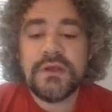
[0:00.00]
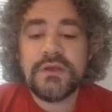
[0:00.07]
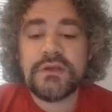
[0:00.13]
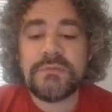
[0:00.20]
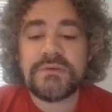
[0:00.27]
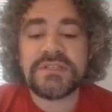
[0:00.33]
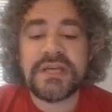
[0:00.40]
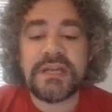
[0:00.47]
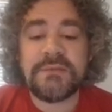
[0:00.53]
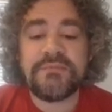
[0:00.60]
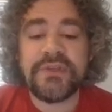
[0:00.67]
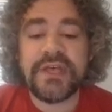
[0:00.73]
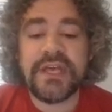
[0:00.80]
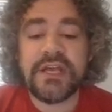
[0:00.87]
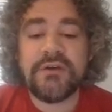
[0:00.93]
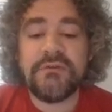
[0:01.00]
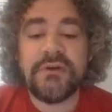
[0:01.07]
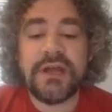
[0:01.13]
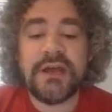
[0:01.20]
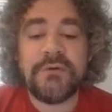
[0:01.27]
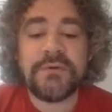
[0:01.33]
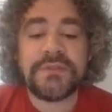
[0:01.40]
So I'm just kind of playing
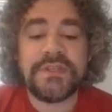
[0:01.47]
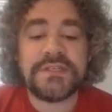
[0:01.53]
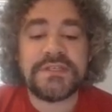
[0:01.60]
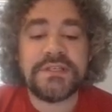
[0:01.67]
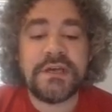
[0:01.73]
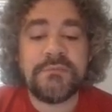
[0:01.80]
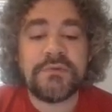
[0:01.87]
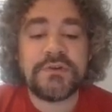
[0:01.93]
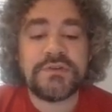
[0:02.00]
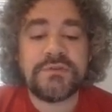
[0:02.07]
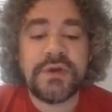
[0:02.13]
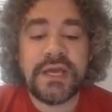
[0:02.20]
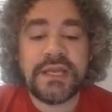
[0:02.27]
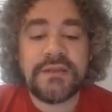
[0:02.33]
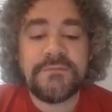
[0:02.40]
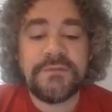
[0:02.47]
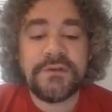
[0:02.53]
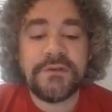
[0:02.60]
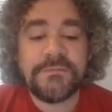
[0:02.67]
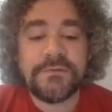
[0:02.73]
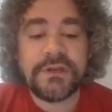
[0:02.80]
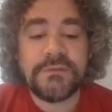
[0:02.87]
around with these numbers, right? And
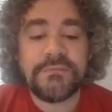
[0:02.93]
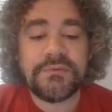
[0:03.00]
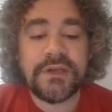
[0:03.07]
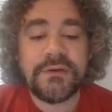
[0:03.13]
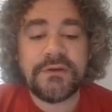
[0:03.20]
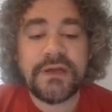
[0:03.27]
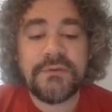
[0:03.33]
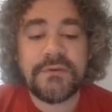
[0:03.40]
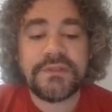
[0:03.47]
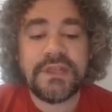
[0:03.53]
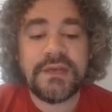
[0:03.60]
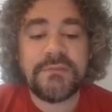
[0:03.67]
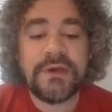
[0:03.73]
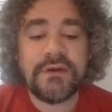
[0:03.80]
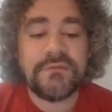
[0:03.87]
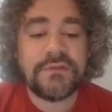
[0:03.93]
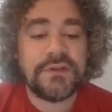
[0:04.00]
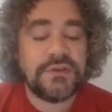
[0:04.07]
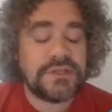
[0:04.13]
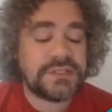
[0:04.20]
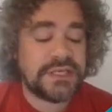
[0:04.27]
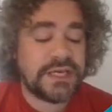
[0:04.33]
feel free to play around with them however you
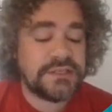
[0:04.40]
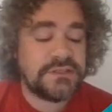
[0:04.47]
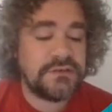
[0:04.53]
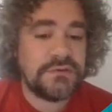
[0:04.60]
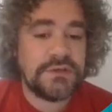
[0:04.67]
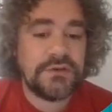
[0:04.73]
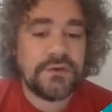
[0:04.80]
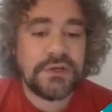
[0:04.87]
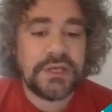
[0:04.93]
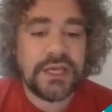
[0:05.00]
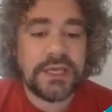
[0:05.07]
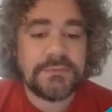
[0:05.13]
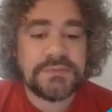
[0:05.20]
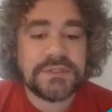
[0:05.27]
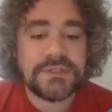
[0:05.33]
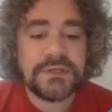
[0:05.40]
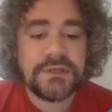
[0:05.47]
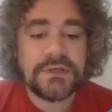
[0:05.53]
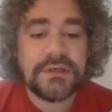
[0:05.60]
decide to in your games.